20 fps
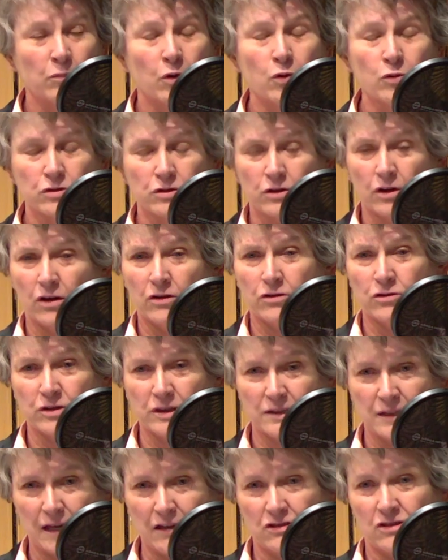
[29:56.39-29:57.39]
most
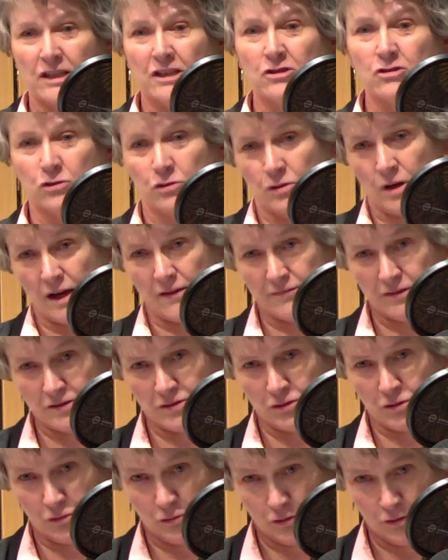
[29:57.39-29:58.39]
countries actually do have a
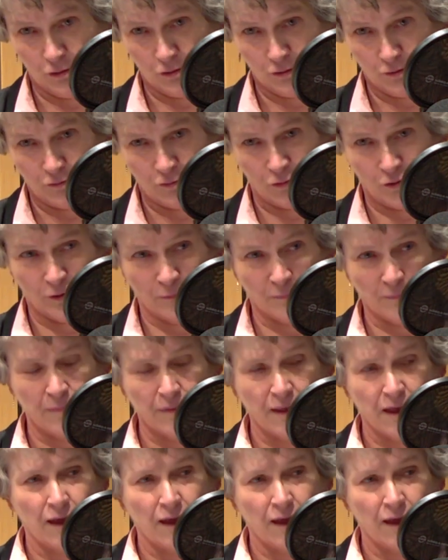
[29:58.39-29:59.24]
school uniform